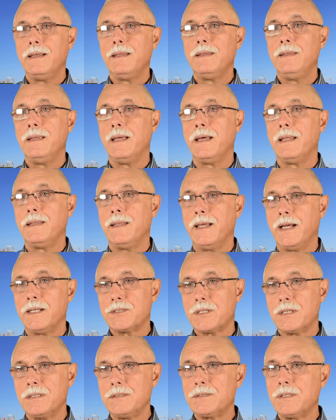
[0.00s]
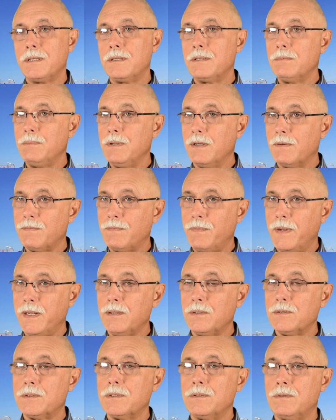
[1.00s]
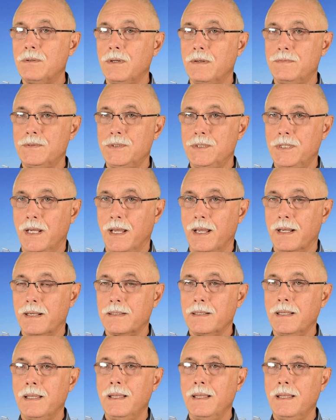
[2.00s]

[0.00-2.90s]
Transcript: then that's considered to be a failed drift check.